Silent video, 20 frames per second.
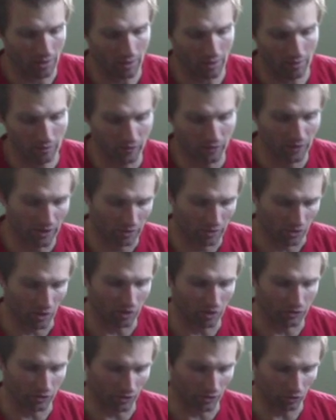This
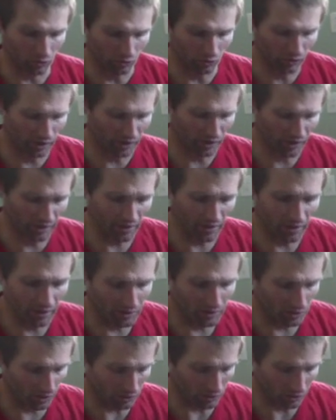also really
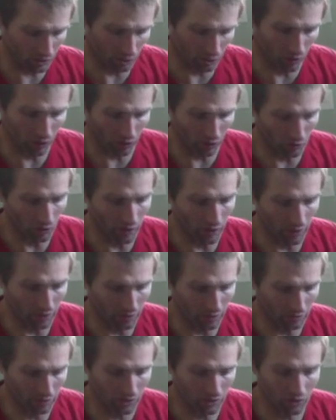starts to work
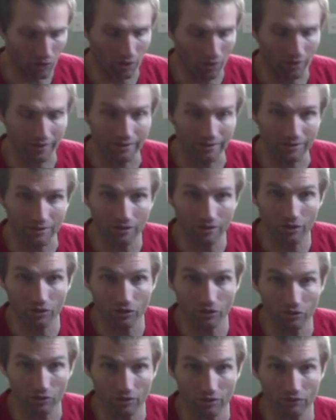well to target the
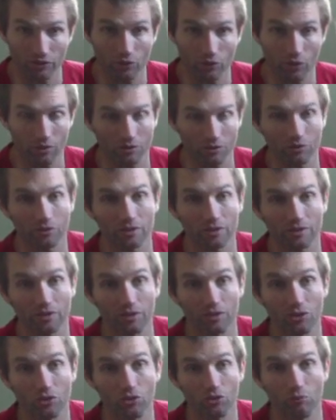tissues if you are going to
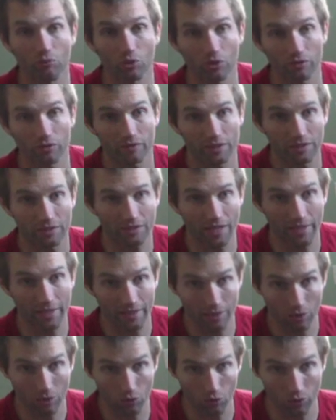do more of a
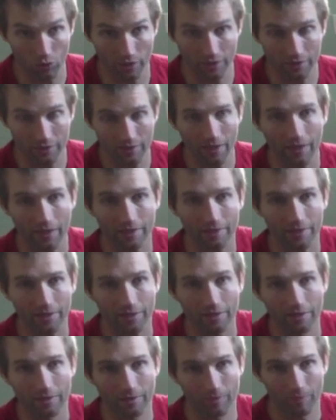steady holding
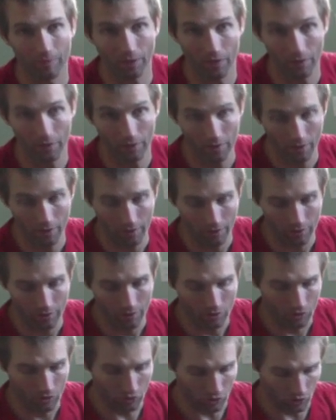technique.
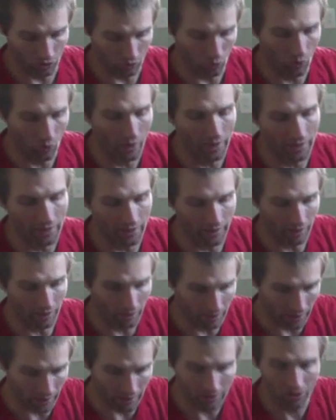So just waiting
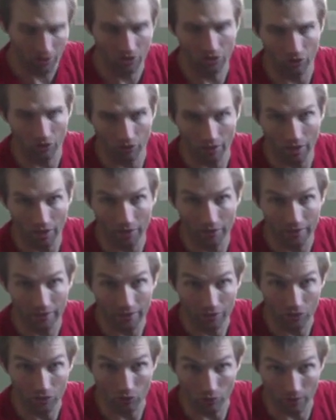on that tender
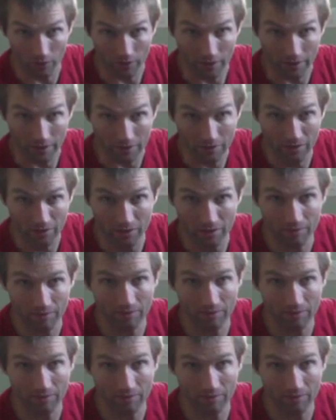area to release,